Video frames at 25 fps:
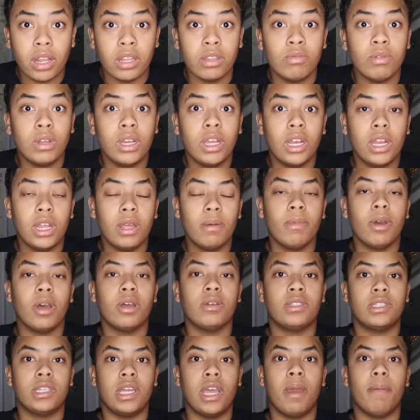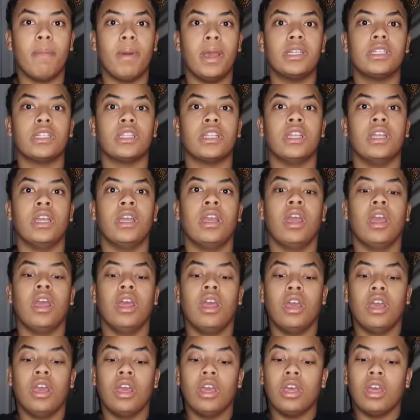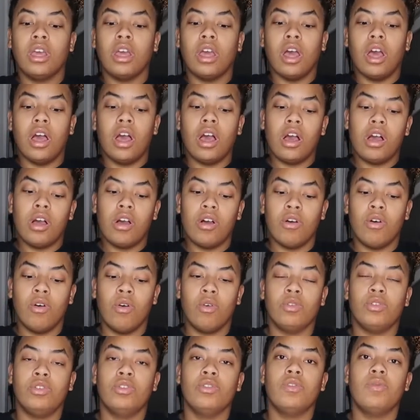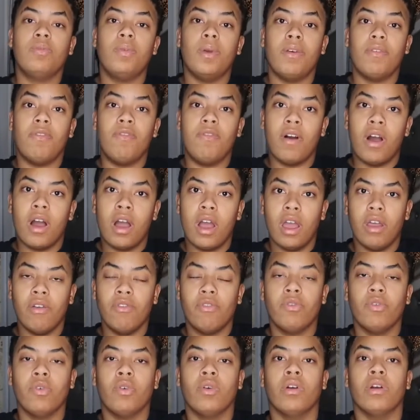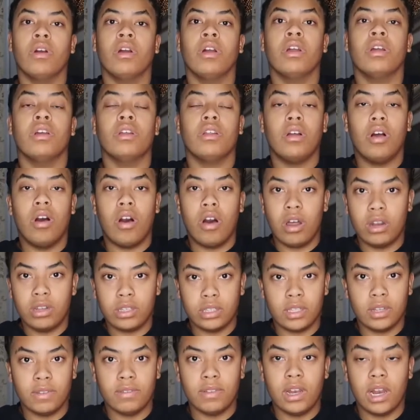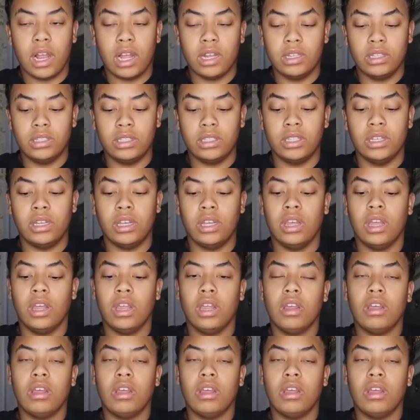We get an email saying basically, oh, you've been fined for all the stuff that I listed,